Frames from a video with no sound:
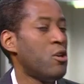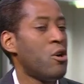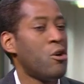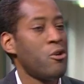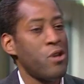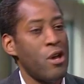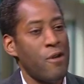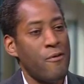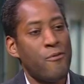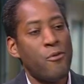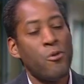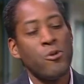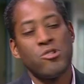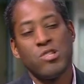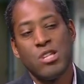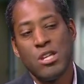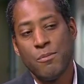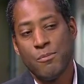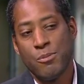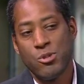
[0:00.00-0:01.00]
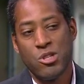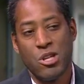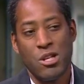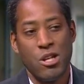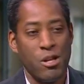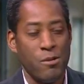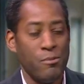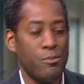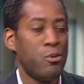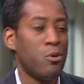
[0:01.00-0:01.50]
You know, you have
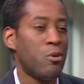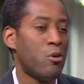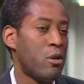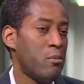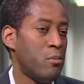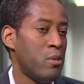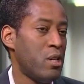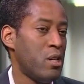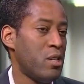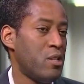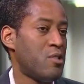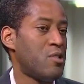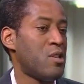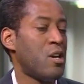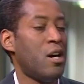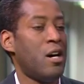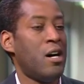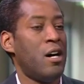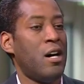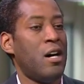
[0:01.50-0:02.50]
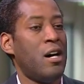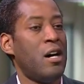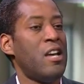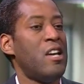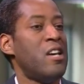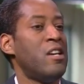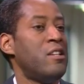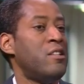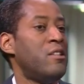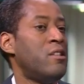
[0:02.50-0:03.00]
14% unemployment,
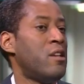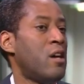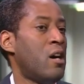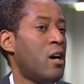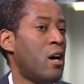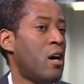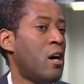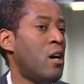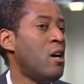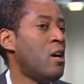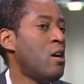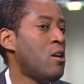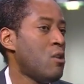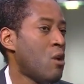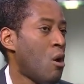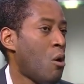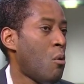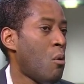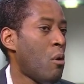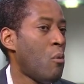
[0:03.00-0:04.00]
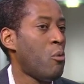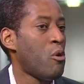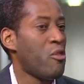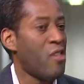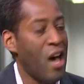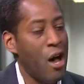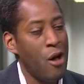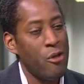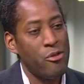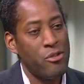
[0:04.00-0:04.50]
and you know,
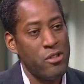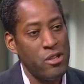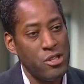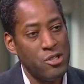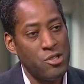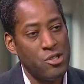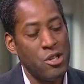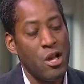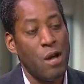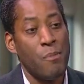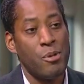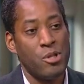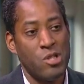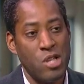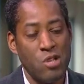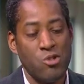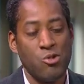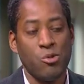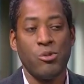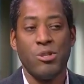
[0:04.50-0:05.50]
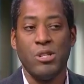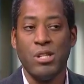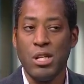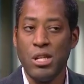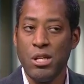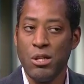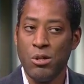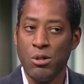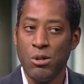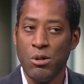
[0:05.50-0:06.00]
without this potential
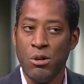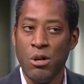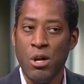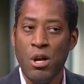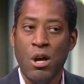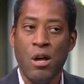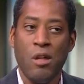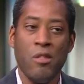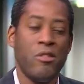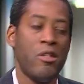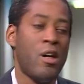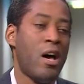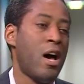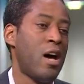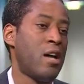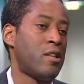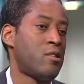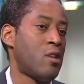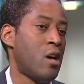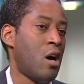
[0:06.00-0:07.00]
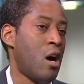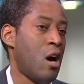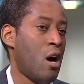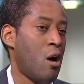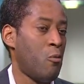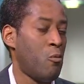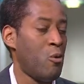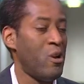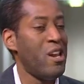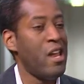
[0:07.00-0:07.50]
deal that
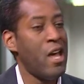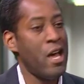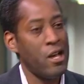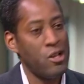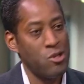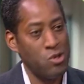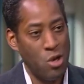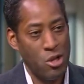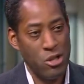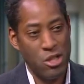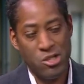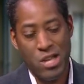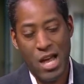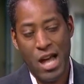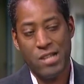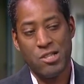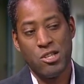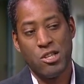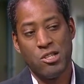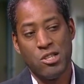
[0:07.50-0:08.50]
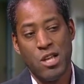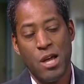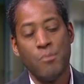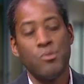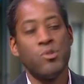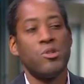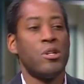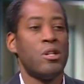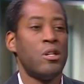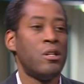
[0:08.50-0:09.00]
reneges on the tax
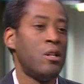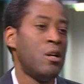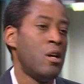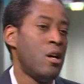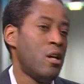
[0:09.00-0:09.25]
exemption,